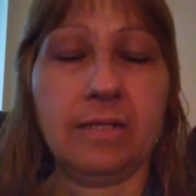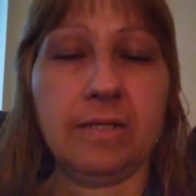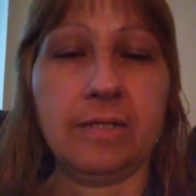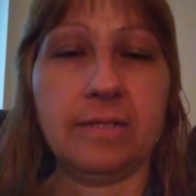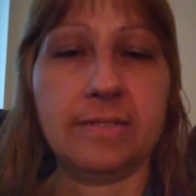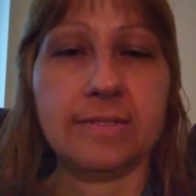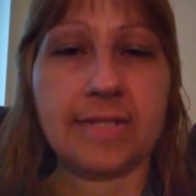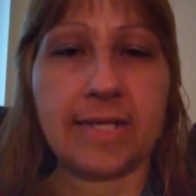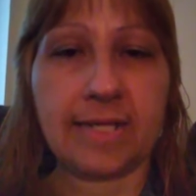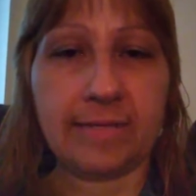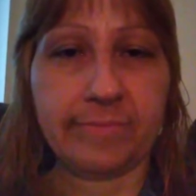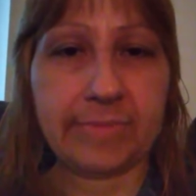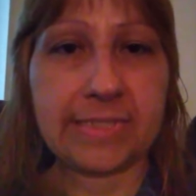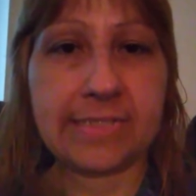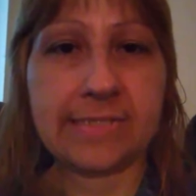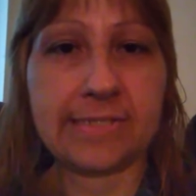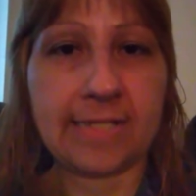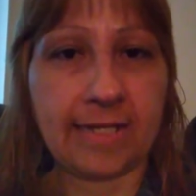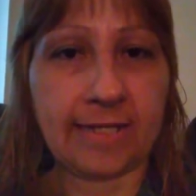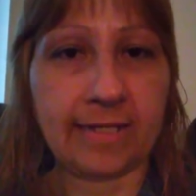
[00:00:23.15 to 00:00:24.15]
His name is
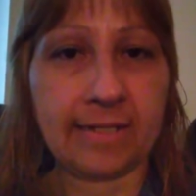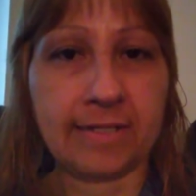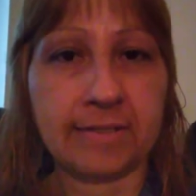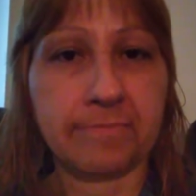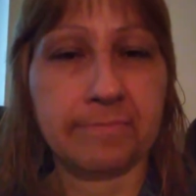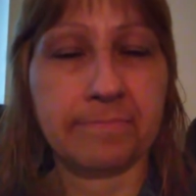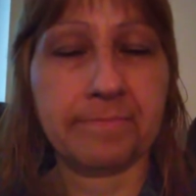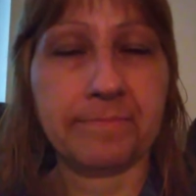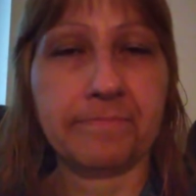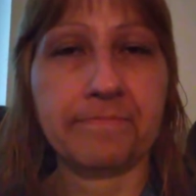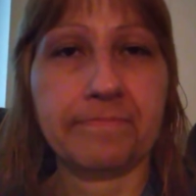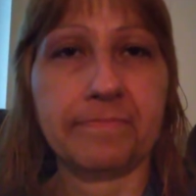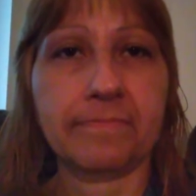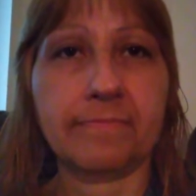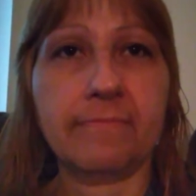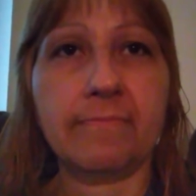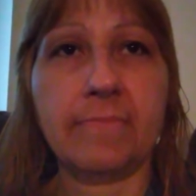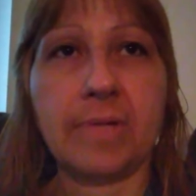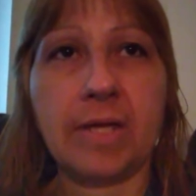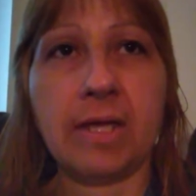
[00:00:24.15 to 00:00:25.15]
Dan,
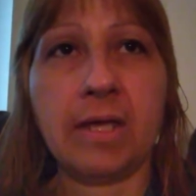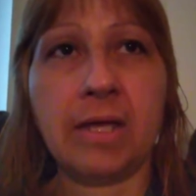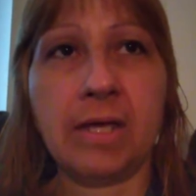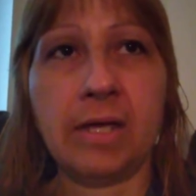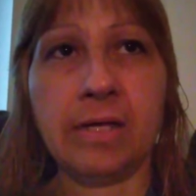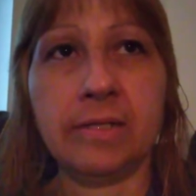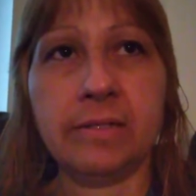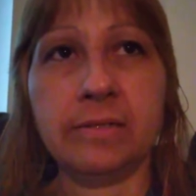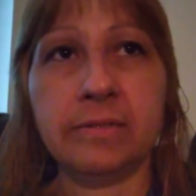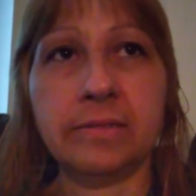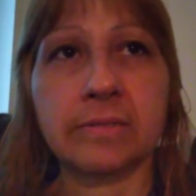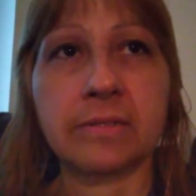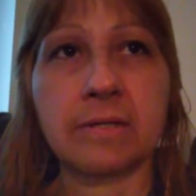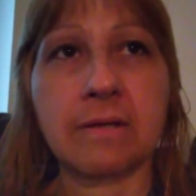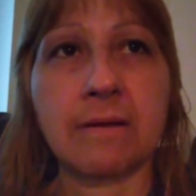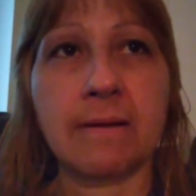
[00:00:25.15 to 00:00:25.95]
and